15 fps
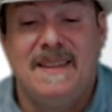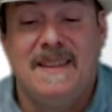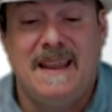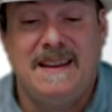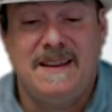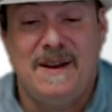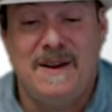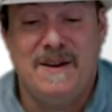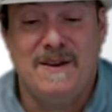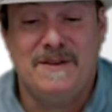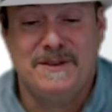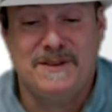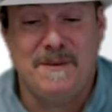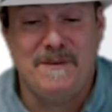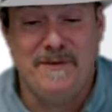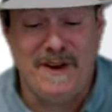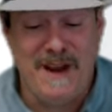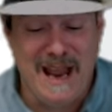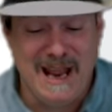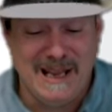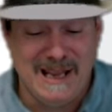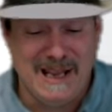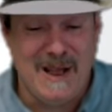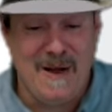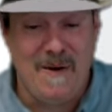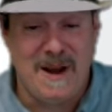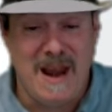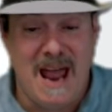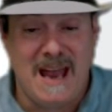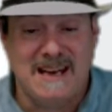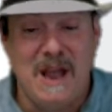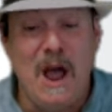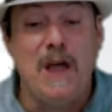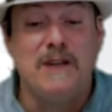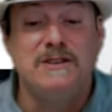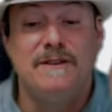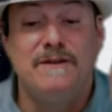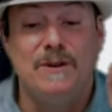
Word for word: that there's some finagling going on. Because